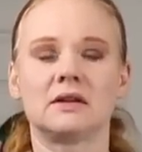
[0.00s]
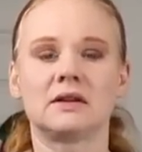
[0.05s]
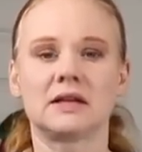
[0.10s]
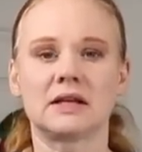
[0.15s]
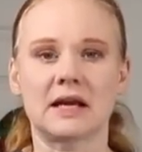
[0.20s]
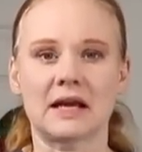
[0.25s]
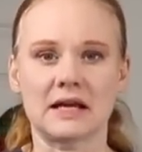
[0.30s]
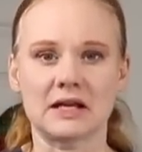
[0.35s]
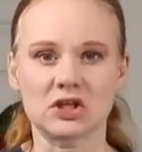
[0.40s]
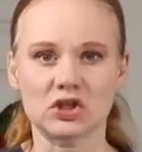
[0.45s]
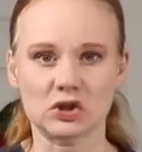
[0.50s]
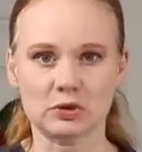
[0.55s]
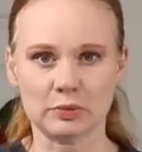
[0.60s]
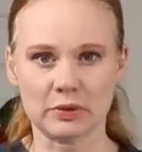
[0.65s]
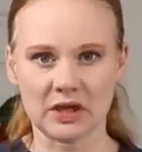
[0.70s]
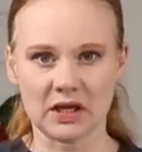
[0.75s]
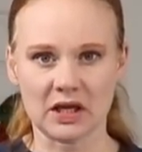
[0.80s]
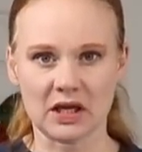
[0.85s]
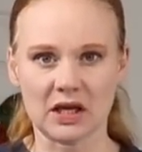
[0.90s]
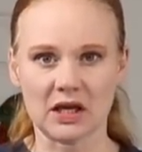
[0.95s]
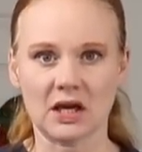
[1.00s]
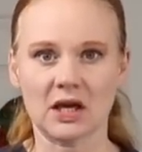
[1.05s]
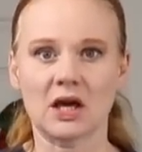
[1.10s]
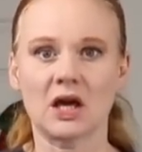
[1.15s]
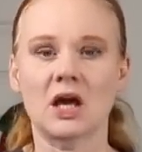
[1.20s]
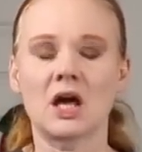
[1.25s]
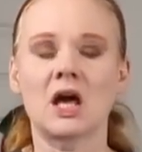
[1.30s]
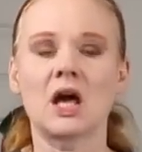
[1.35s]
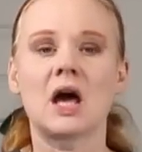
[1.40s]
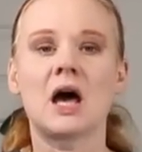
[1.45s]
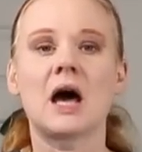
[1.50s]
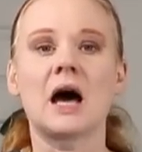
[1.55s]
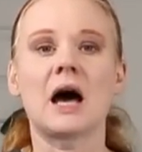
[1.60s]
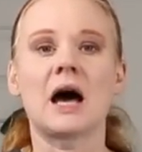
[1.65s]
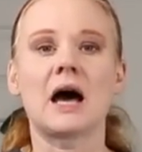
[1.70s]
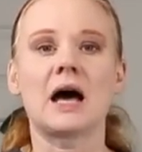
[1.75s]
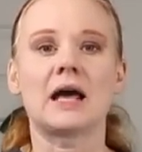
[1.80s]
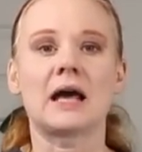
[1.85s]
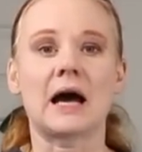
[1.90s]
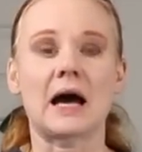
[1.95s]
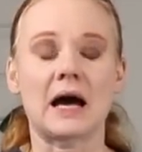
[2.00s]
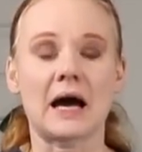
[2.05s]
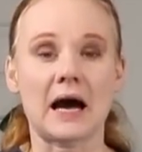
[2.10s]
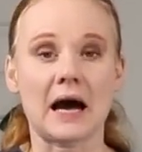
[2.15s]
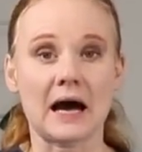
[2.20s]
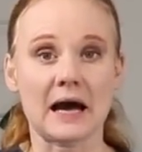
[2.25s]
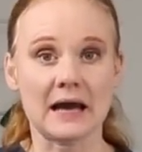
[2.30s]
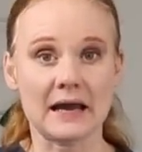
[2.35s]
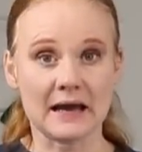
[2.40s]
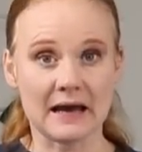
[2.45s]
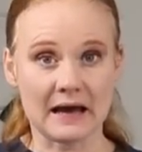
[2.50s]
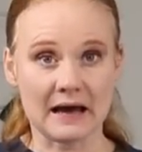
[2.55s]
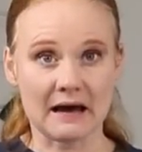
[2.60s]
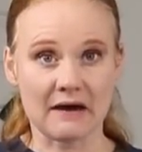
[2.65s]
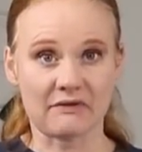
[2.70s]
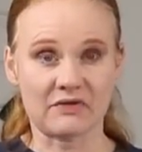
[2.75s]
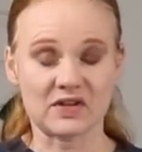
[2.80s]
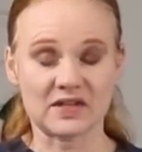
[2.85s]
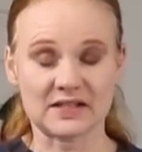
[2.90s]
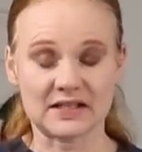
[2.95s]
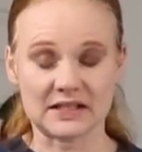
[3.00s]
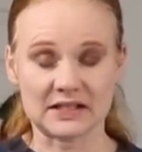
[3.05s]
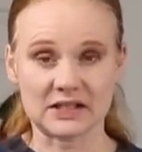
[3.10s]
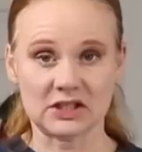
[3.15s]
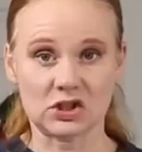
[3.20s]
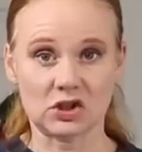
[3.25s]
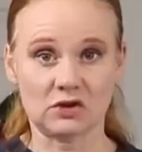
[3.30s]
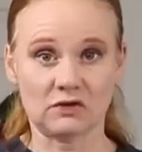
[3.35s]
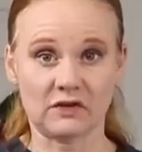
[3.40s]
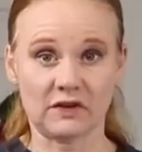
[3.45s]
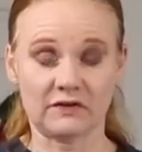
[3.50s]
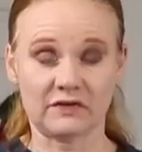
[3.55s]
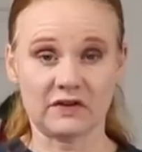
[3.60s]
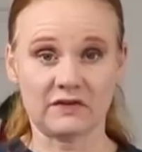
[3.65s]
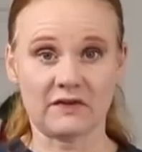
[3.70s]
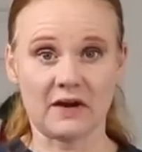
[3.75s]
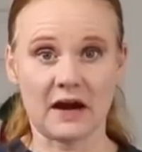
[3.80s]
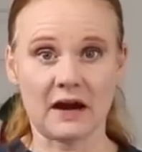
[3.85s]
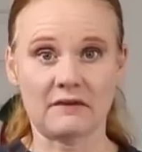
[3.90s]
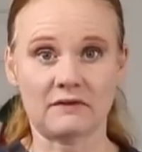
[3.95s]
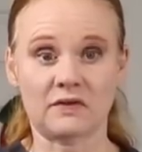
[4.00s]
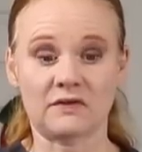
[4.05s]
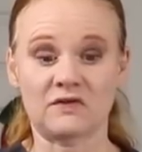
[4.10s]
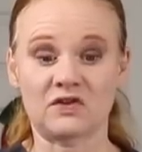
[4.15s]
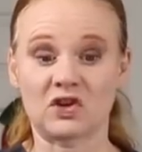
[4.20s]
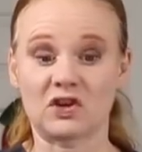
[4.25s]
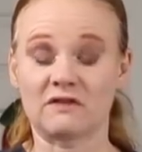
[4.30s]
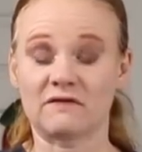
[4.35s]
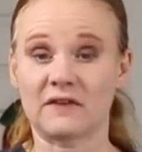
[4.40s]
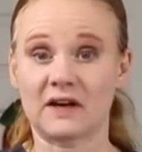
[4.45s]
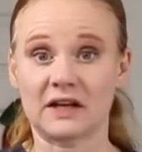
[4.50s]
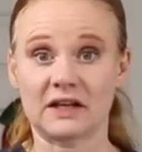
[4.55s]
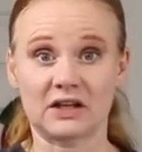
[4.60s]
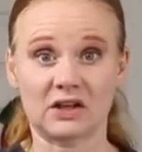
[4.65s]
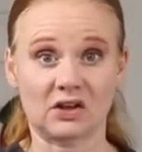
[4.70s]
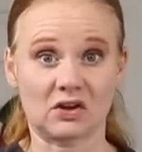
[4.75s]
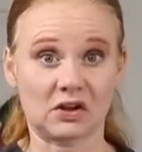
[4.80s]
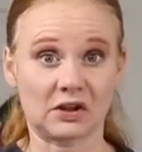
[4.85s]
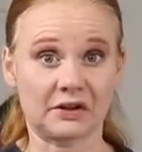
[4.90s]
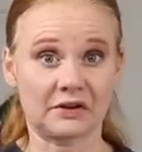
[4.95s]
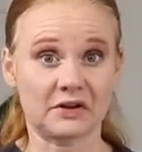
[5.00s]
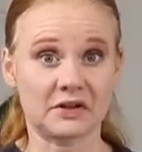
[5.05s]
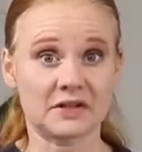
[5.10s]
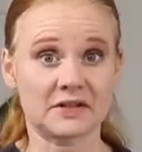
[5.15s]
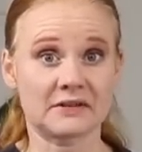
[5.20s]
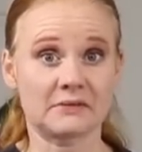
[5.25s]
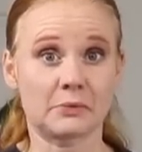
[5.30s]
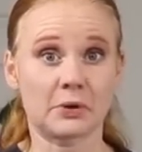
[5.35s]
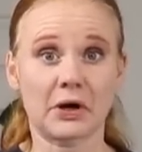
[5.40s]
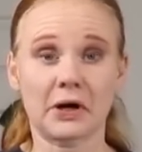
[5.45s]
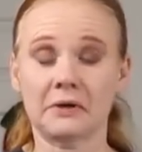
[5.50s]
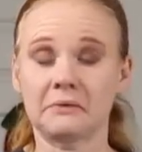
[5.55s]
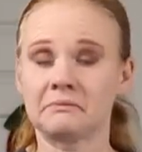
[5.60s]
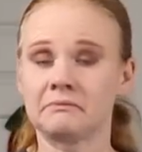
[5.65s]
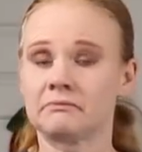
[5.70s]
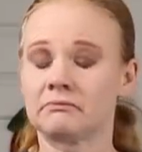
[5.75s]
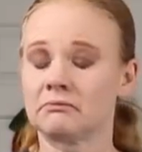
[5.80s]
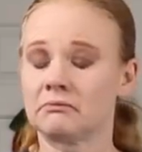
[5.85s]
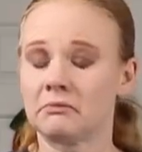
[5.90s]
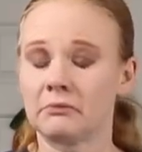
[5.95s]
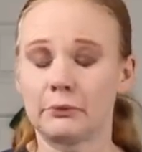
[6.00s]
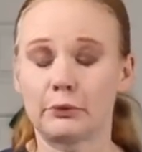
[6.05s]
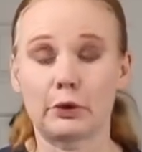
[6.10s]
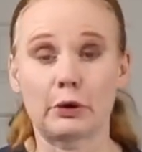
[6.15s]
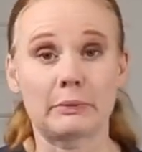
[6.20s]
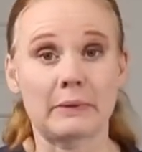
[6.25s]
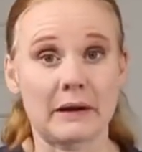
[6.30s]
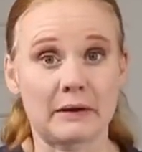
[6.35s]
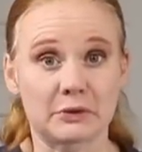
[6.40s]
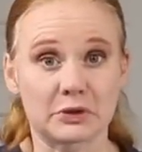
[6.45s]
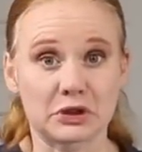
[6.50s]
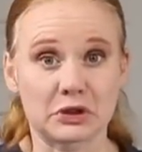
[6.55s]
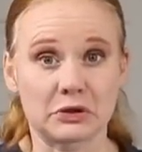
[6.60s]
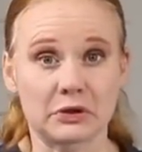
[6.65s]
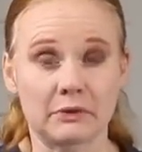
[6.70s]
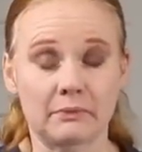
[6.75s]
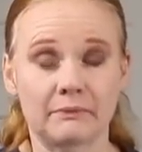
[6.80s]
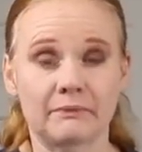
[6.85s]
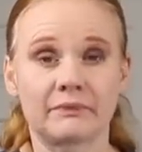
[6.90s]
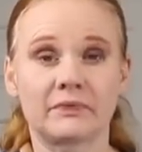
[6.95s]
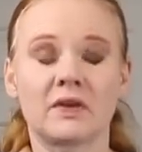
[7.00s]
The HP, I have the 6255. If you can find it on clearance somewhere, more power to you.